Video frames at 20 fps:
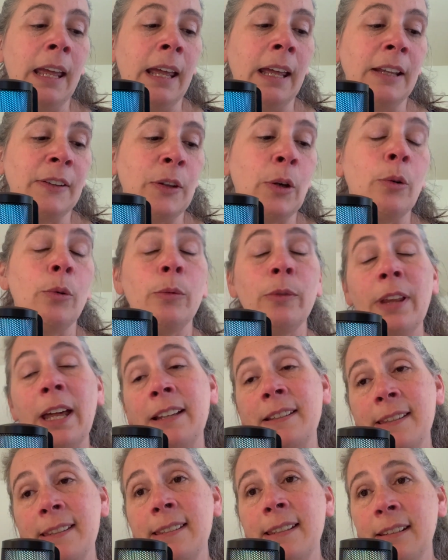So
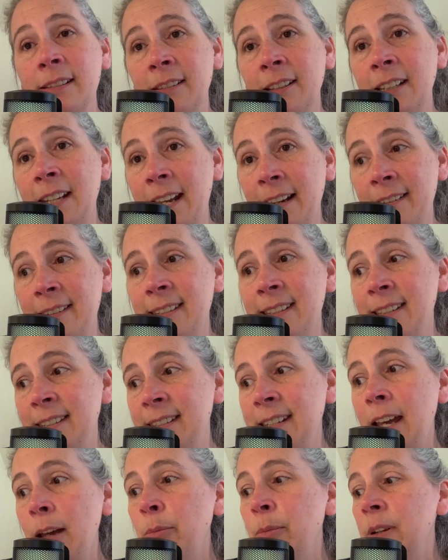that's the next
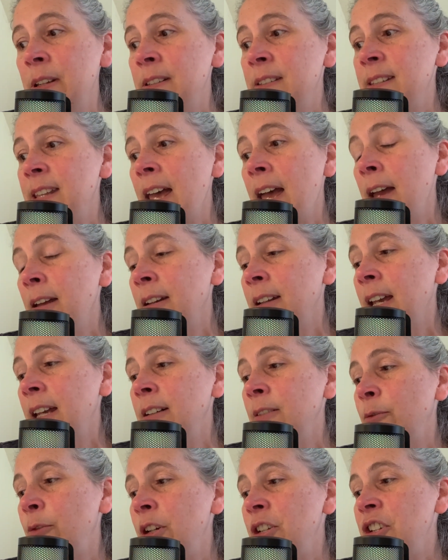step, is that kind
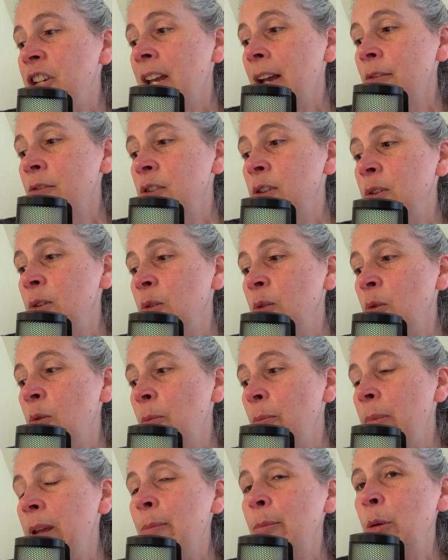of reaching out to
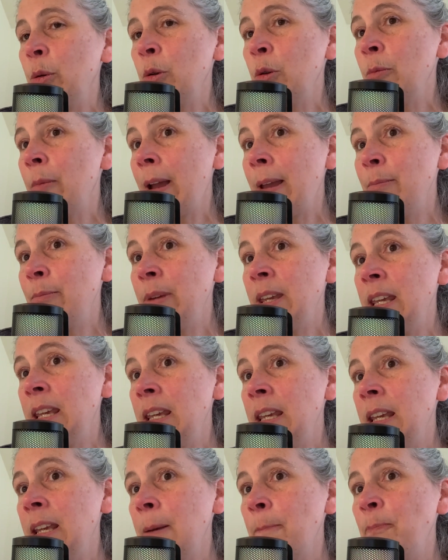people who might
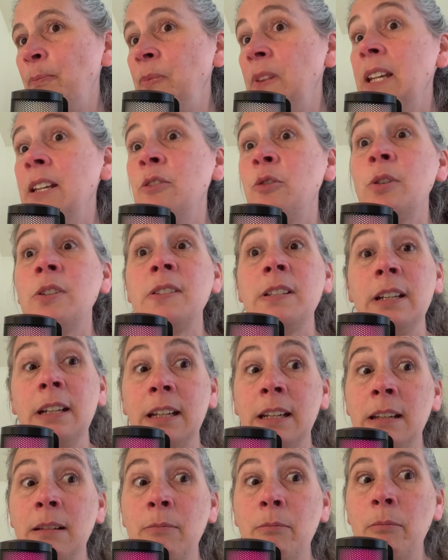be interested
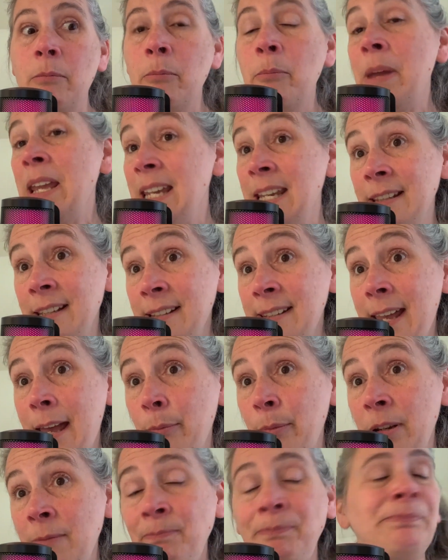in making this
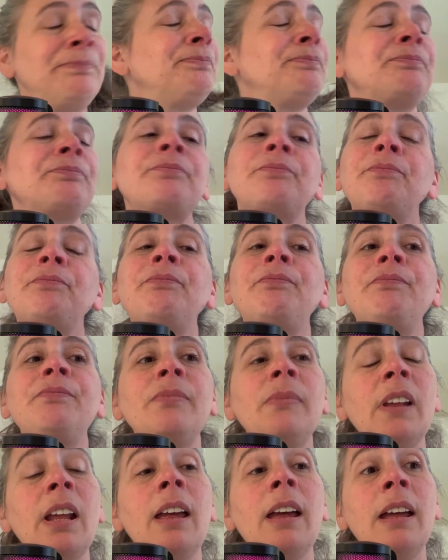happen.
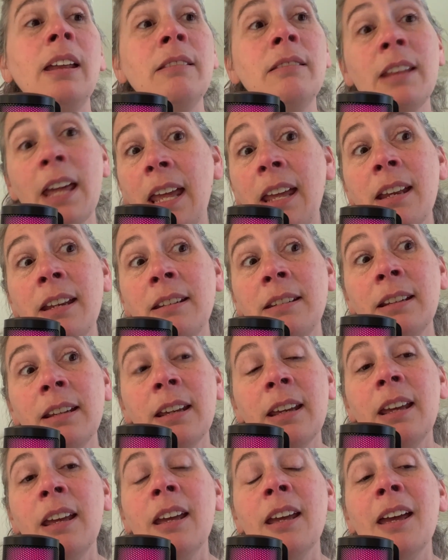And then
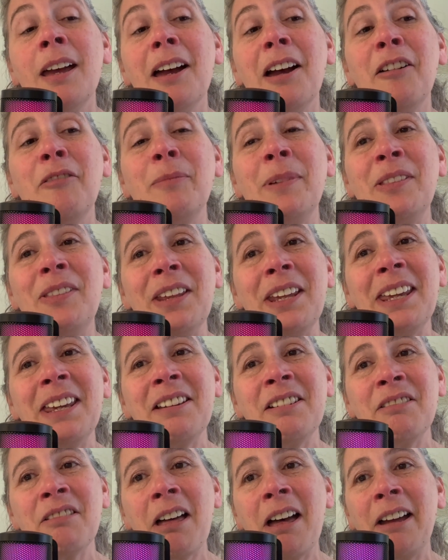I've been thinking
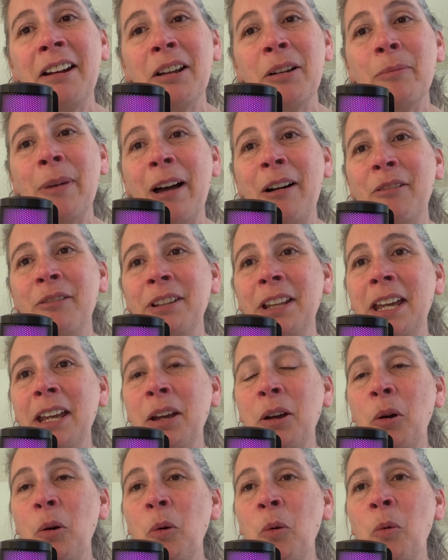a lot about
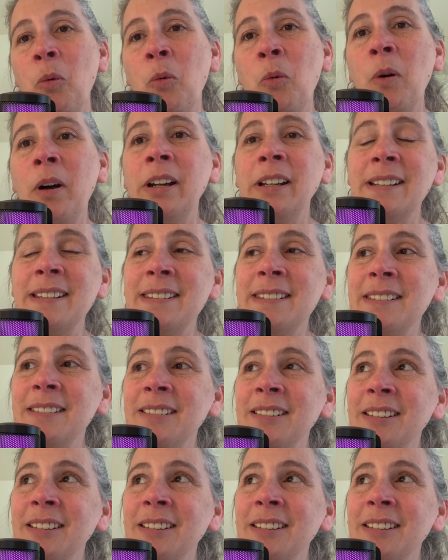what